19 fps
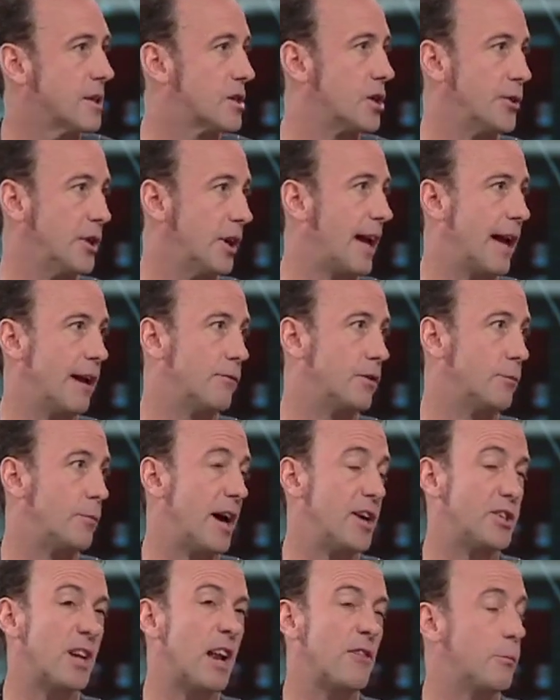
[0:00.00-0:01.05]
So you get
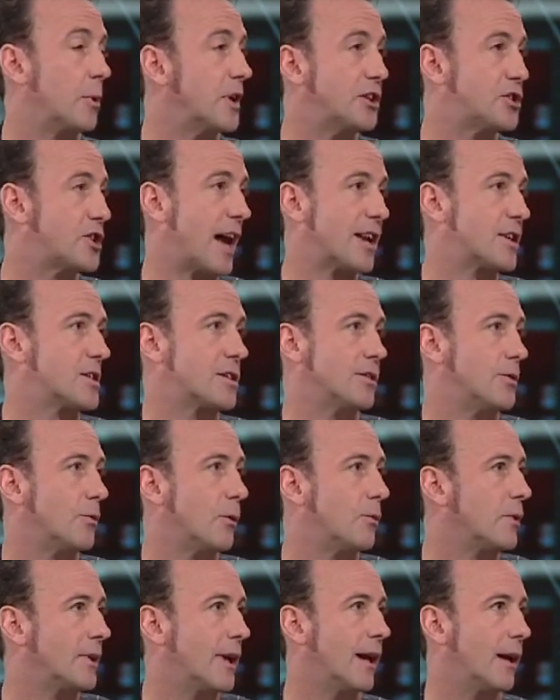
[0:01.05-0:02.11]
information, everybody chats to,
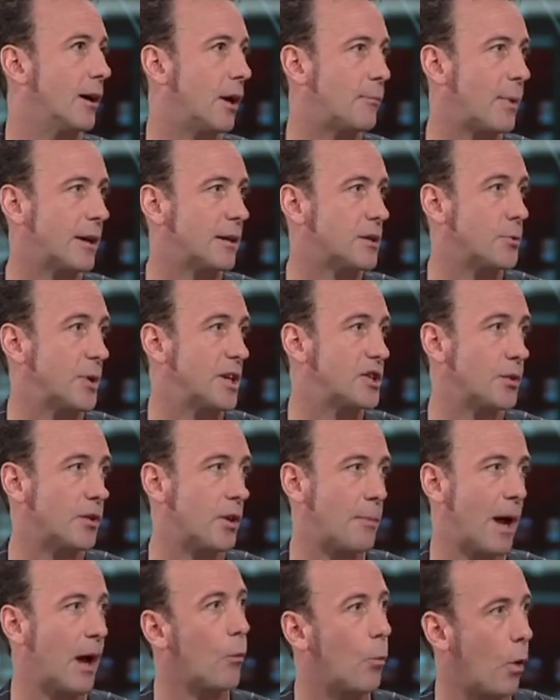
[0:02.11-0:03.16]
you know, about to each other
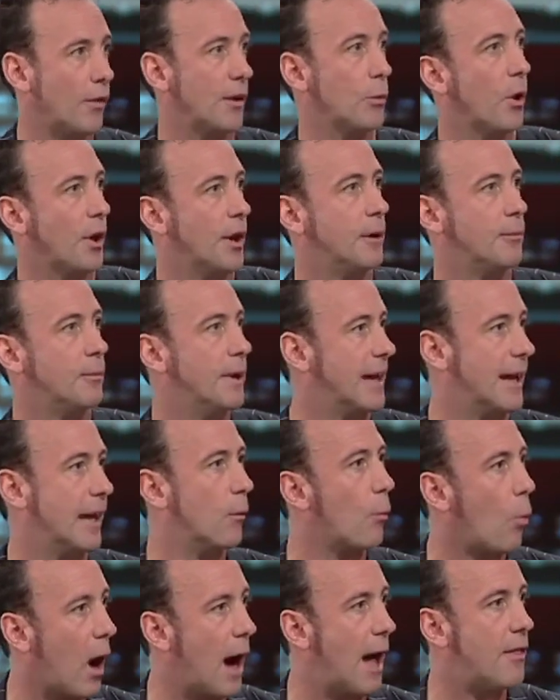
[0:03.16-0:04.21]
about what they want to hear,
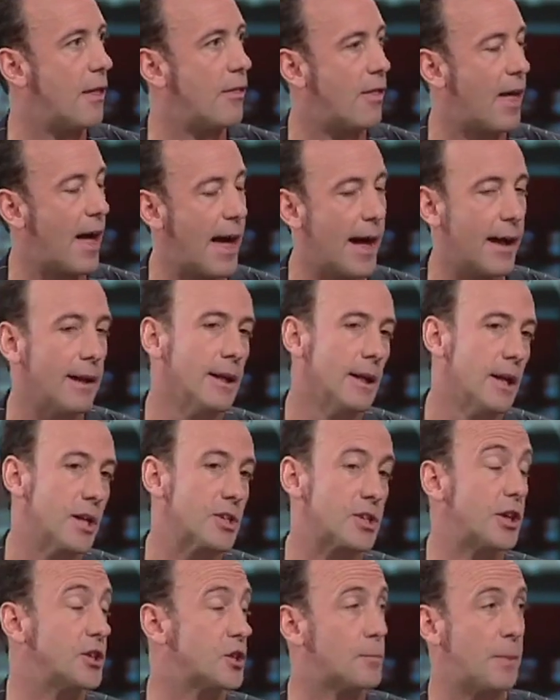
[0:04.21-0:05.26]
why they're there.
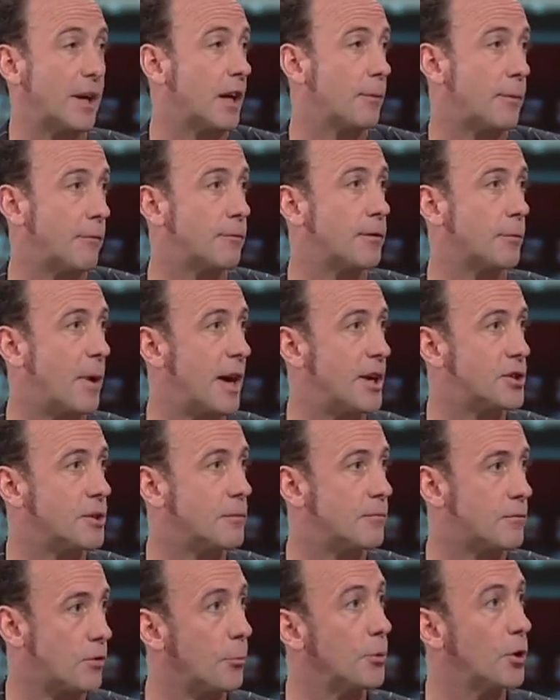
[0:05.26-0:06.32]
So you just pick up
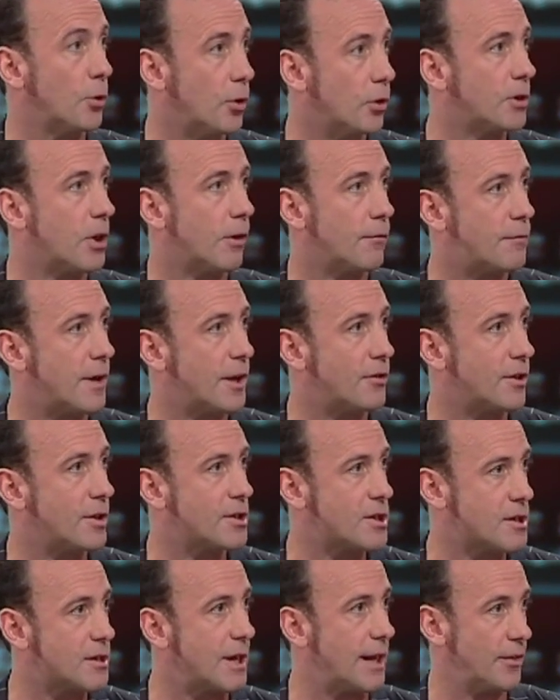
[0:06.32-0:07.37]
information from your
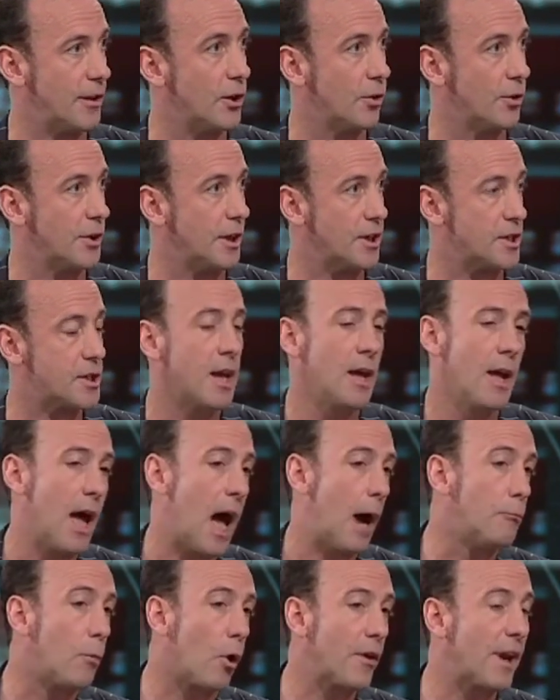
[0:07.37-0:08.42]
confederates in the audience.
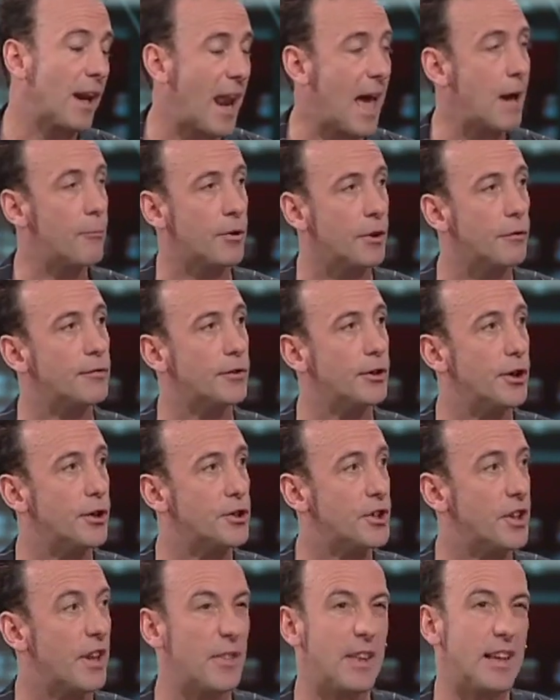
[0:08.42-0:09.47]
A more elaborate
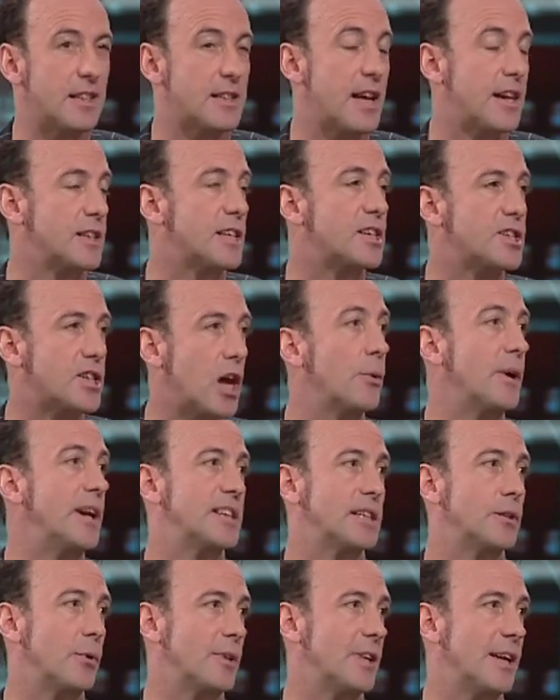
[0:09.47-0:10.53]
version, and these days it's so
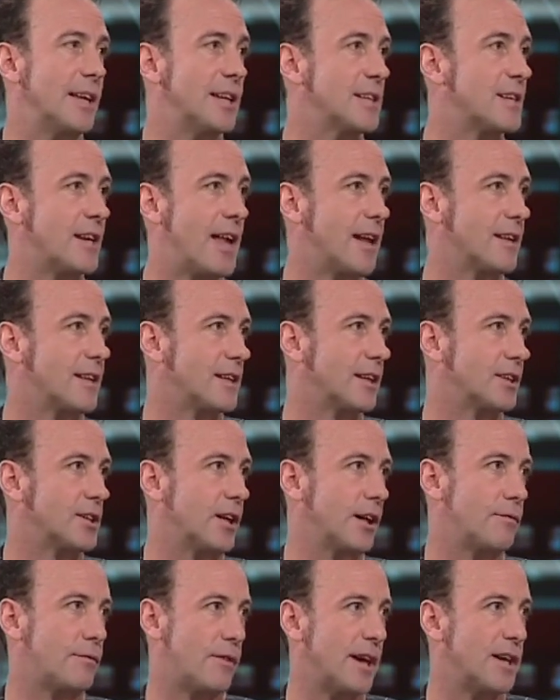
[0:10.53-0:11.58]
easy with the internet and things
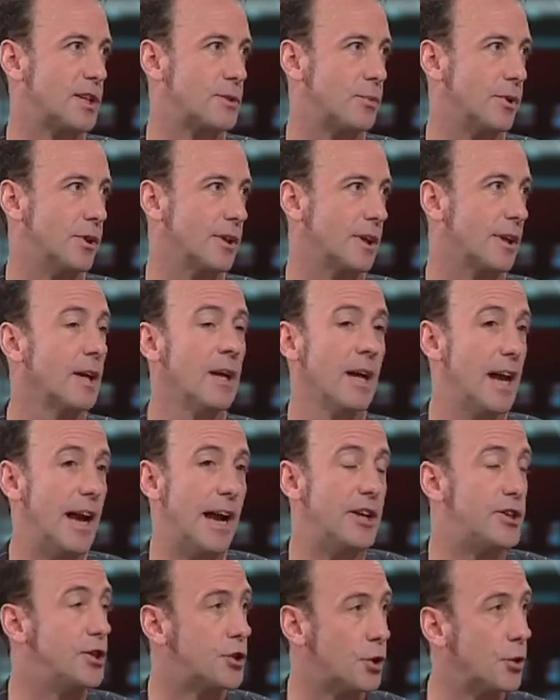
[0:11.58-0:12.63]
like Facebook,
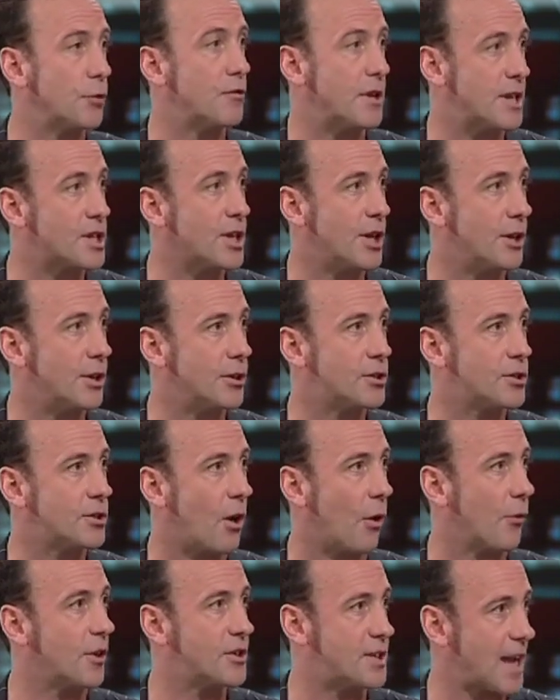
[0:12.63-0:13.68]
is you do research
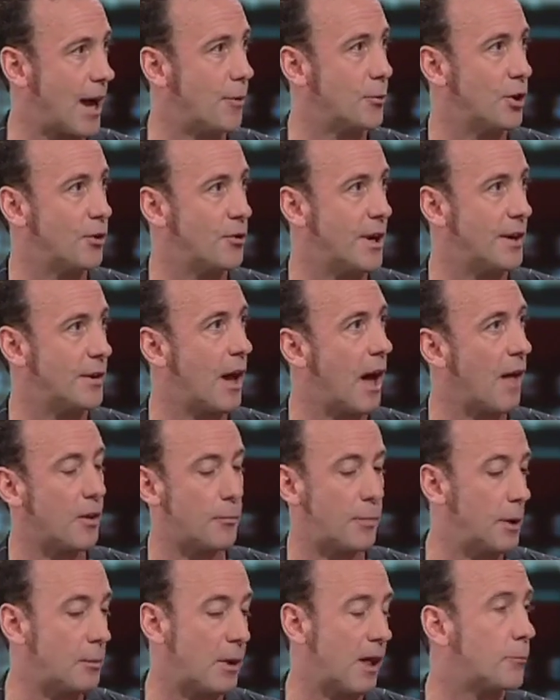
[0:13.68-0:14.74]
on the town you're in and the
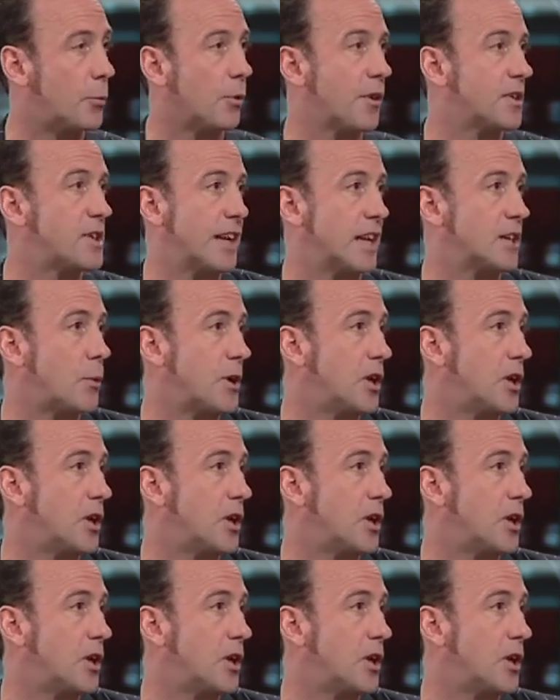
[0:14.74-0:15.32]
people that bought the tickets.